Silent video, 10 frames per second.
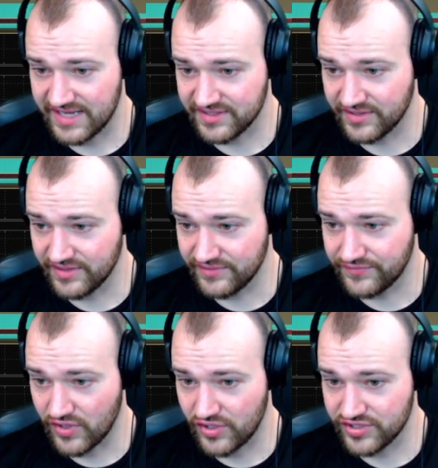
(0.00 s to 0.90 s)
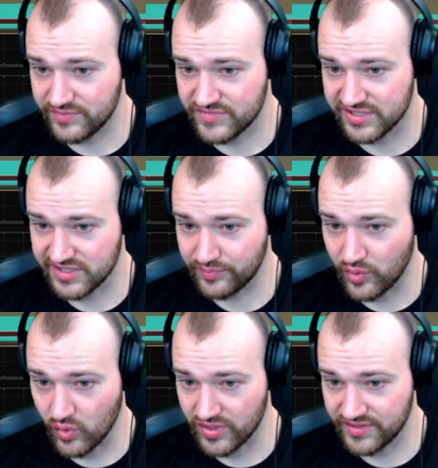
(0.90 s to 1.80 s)
of volume to
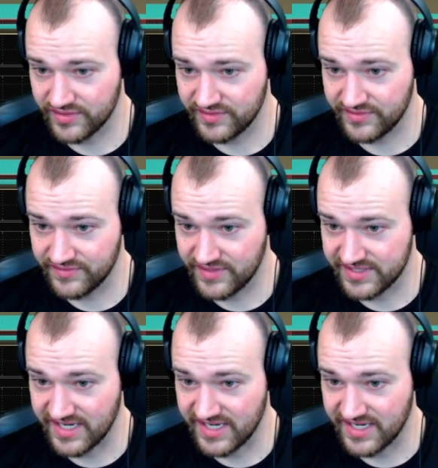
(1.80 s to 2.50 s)
support this